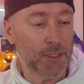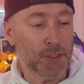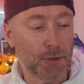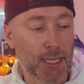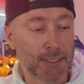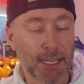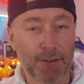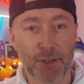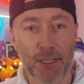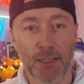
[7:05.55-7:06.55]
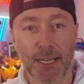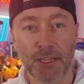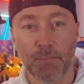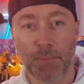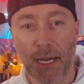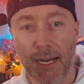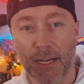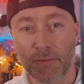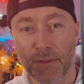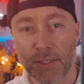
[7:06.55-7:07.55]
two. I definitely like the
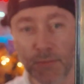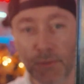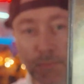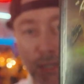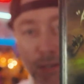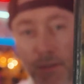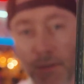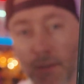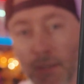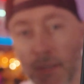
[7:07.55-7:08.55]
back of this one better,